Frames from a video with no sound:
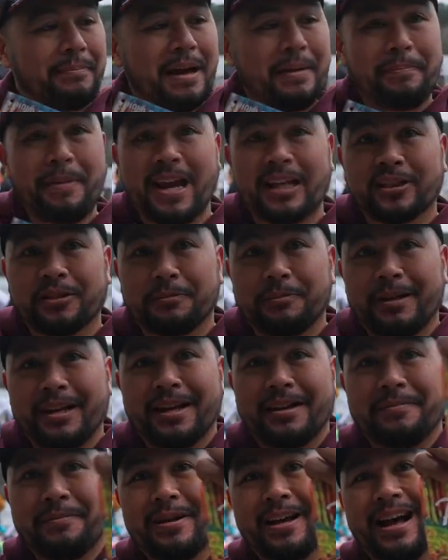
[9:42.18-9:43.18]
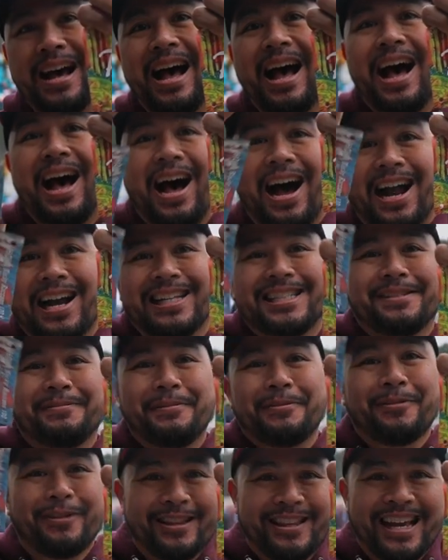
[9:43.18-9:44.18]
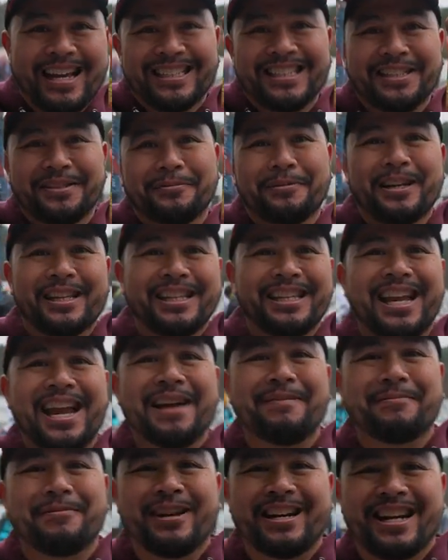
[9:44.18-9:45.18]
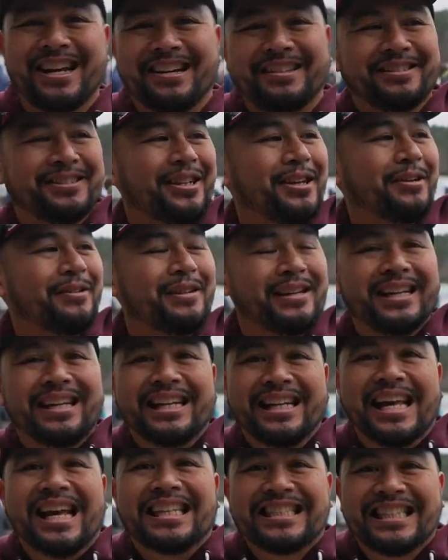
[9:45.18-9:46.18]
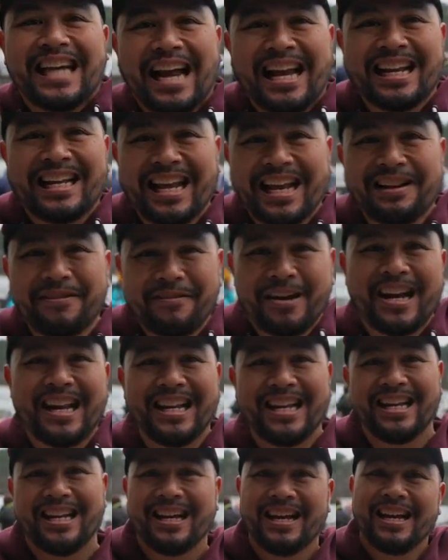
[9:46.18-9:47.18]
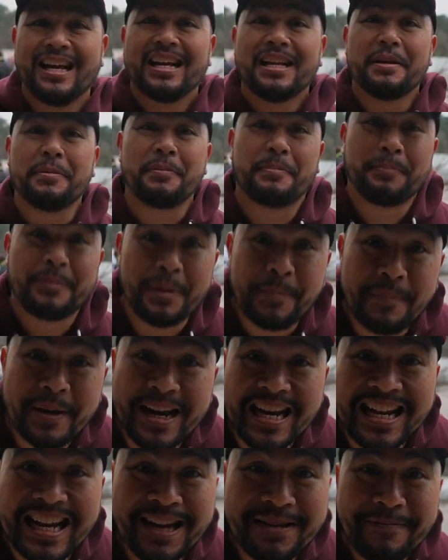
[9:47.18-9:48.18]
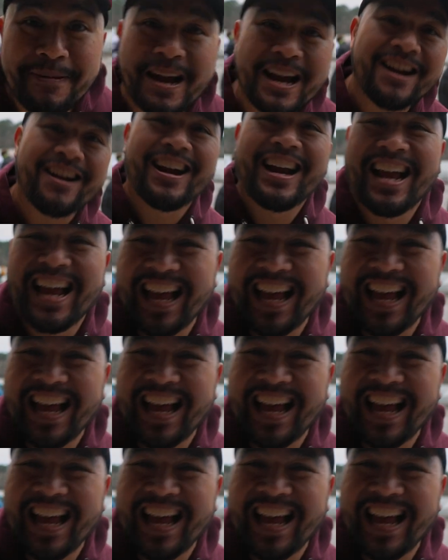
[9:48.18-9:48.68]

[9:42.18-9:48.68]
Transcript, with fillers: my pacer bib. Anna's gonna be wearing that. She's the one in the camera right now, so excited, getting ready to beat Nick Bare.